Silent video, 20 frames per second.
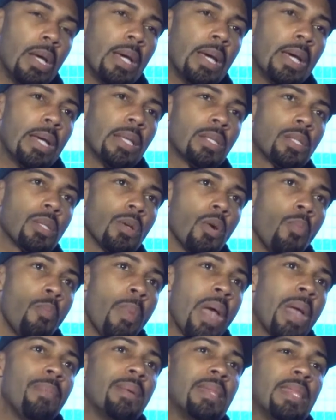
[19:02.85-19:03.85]
And so
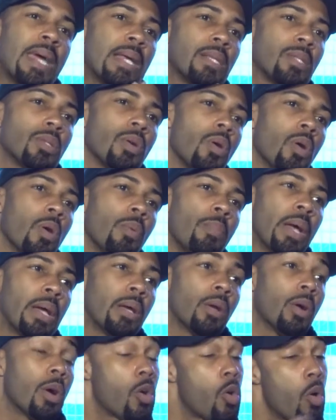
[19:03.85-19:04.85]
maybe that song will make
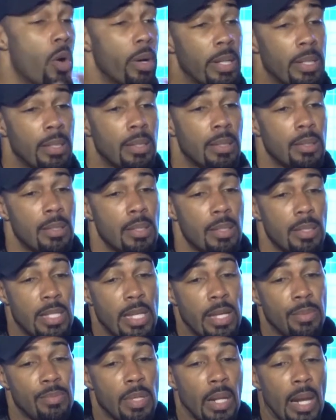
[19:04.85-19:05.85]
it on. Courtney
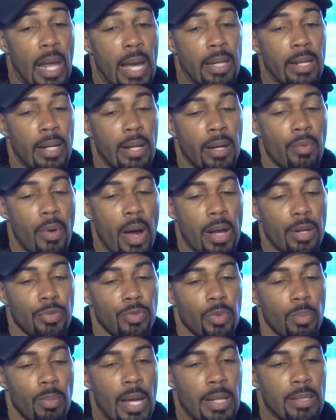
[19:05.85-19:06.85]
seems to like it, and the writer's
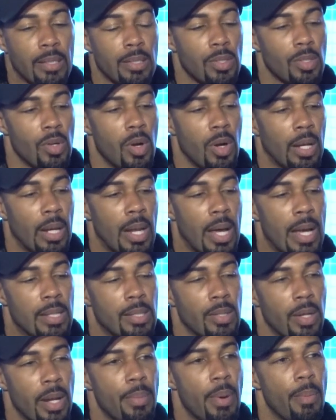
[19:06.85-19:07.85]
room likes the song a lot,
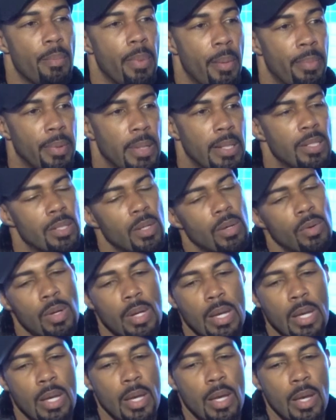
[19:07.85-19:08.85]
so they've been bumping it. So
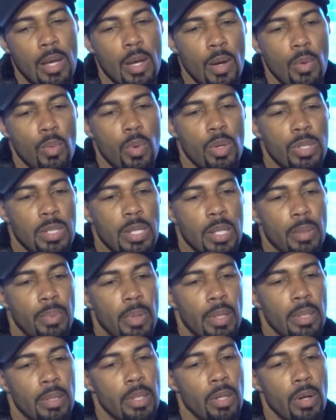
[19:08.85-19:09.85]
we'll see.
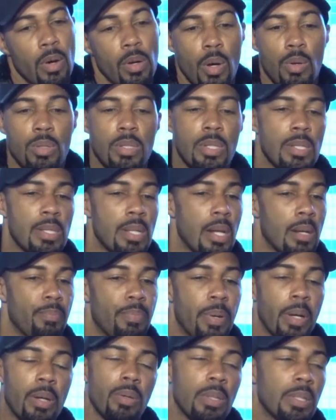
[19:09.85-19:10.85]
But Ghost is in a
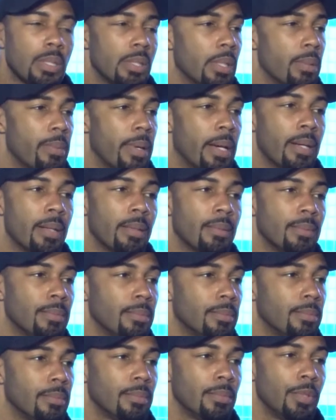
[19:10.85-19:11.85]
pickle this year, man.
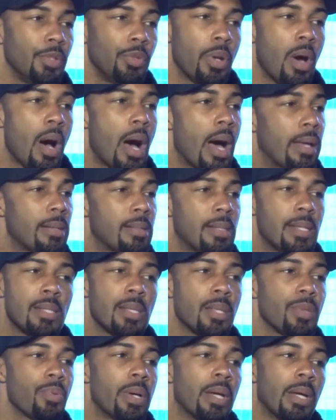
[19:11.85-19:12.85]
You know how
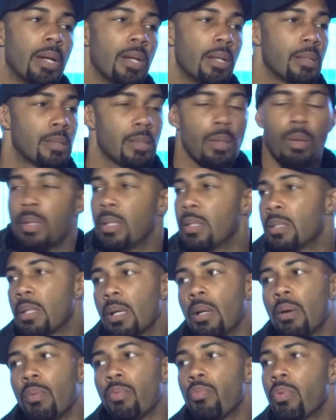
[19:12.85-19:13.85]
season 3 ended, so he's
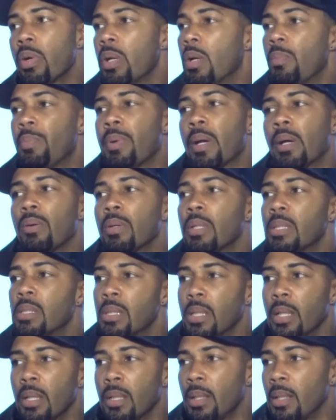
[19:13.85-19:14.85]
in a real pickle this
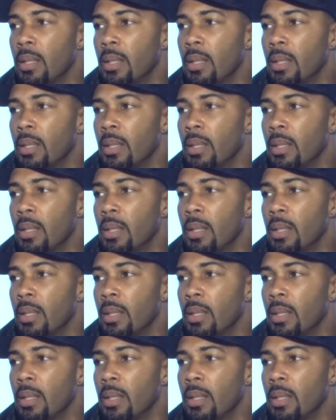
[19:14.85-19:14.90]
year.